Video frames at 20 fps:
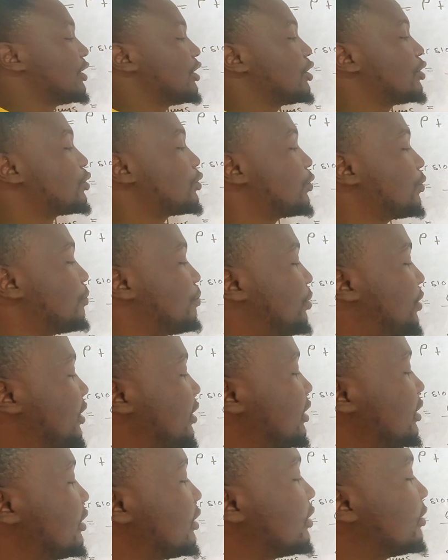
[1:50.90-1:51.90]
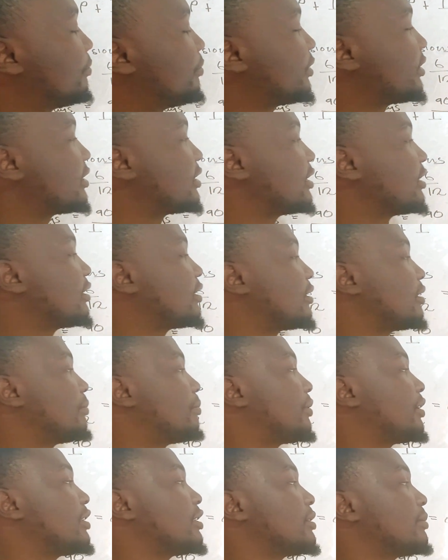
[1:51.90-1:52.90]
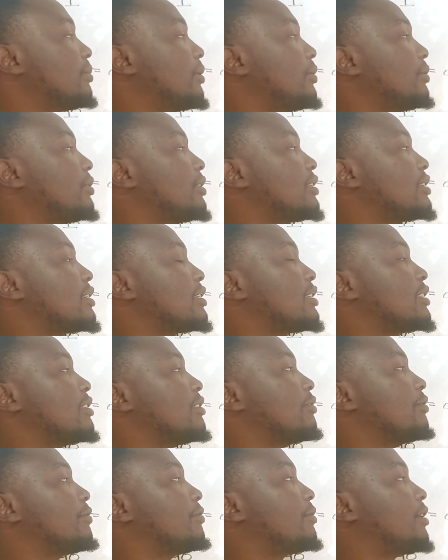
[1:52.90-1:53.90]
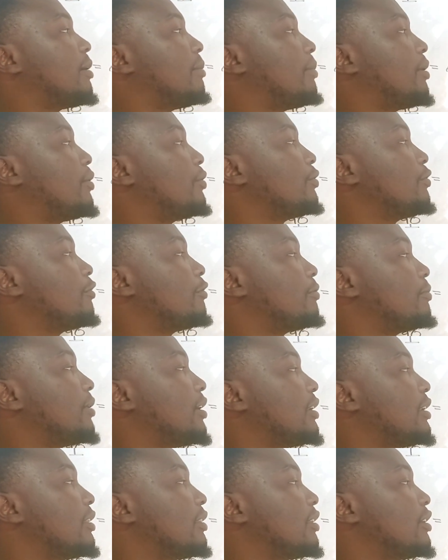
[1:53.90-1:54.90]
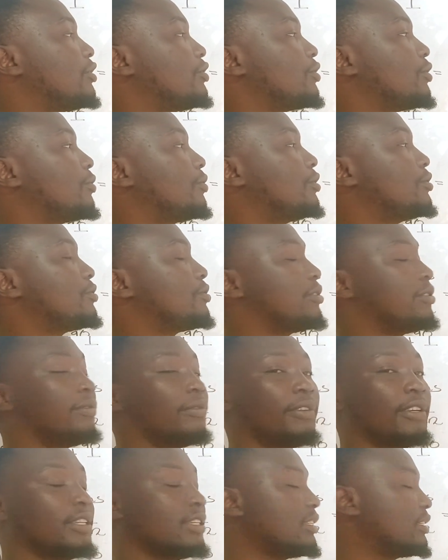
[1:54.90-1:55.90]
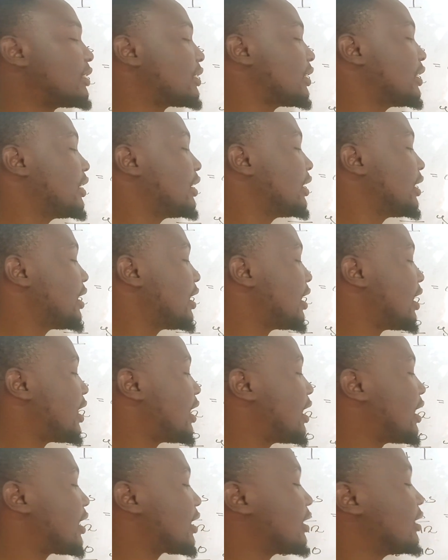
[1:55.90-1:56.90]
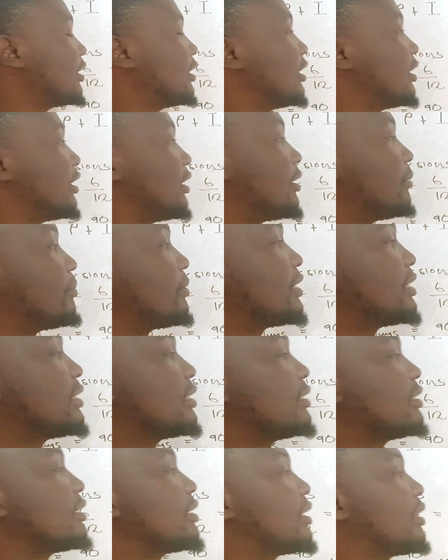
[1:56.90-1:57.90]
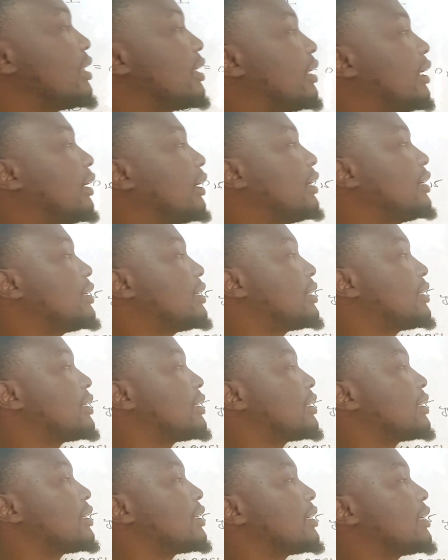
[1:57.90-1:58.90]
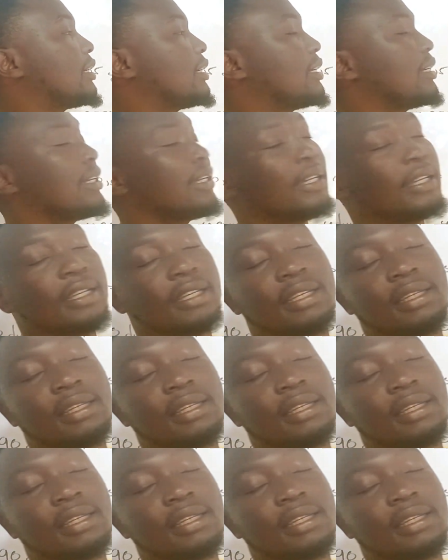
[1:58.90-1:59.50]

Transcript: So P represents the principal. This is the amount of money that you're going to invest. R represents the rate. It